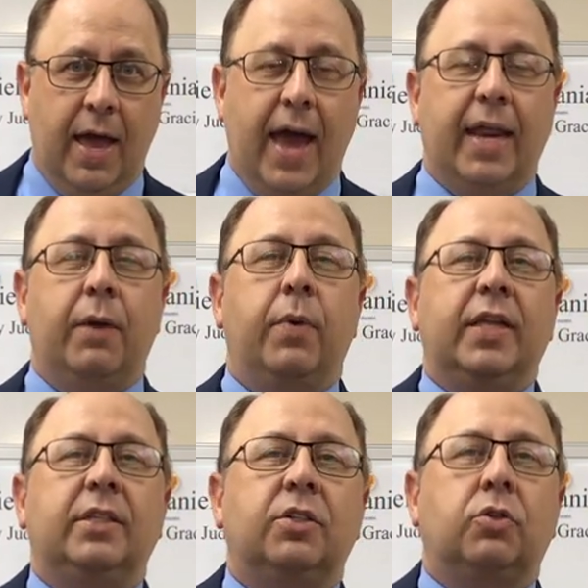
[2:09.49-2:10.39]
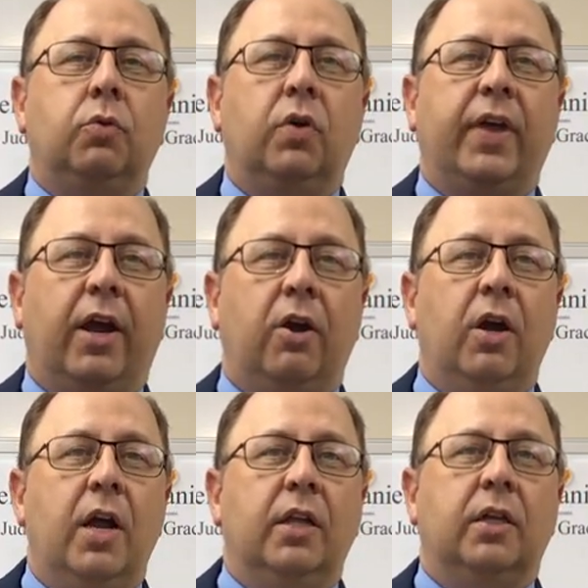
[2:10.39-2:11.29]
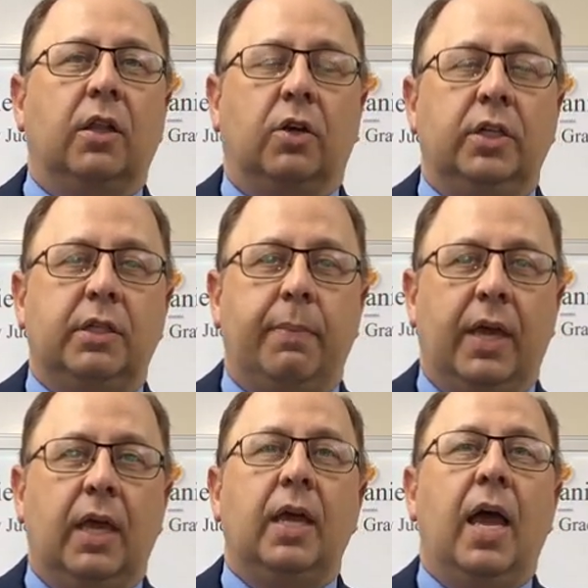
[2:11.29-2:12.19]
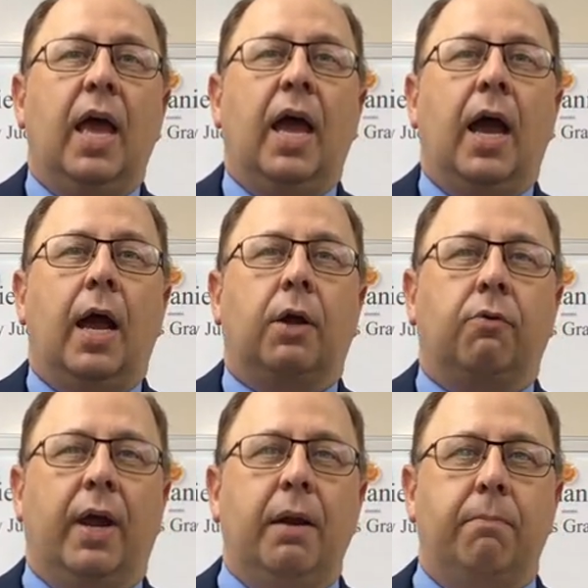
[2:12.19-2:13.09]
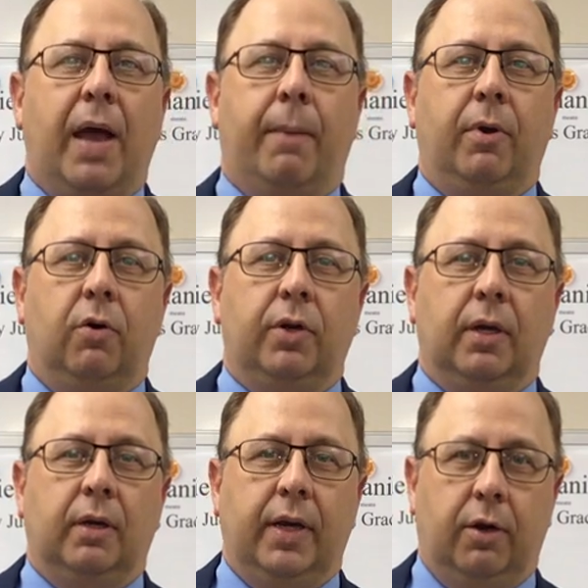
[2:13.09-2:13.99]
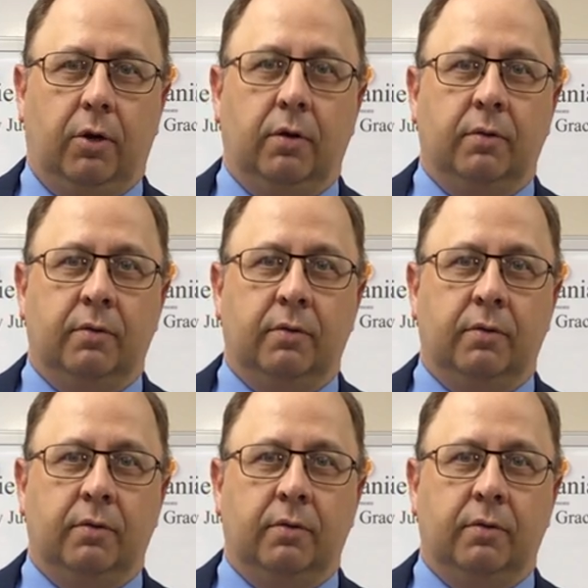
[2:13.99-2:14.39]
And he went to school there to learn to be a great Babylonian leader.